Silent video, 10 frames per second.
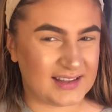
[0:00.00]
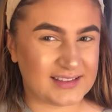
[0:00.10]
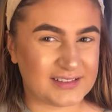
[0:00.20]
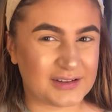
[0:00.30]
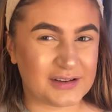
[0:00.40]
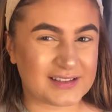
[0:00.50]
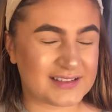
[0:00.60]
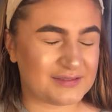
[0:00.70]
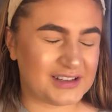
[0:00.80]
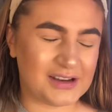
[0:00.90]

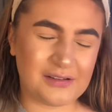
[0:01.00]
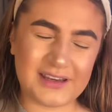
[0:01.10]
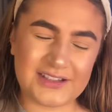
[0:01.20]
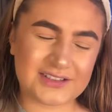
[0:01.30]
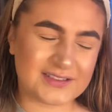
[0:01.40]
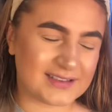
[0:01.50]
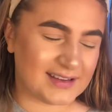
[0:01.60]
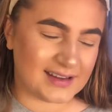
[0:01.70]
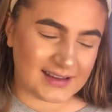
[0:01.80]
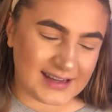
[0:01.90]

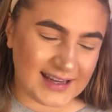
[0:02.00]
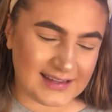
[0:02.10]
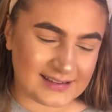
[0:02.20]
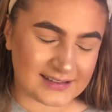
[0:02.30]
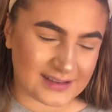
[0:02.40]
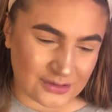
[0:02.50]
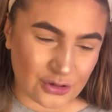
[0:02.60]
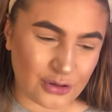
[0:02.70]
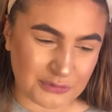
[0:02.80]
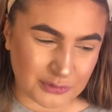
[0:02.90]
you need the
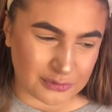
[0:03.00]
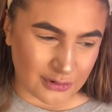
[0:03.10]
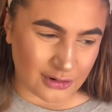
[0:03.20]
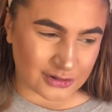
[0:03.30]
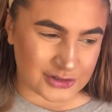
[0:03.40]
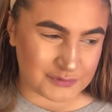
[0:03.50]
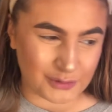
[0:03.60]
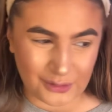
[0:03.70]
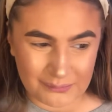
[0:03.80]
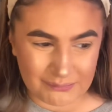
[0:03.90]
normal brush,
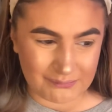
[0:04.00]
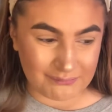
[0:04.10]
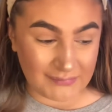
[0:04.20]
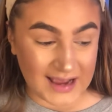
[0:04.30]
but my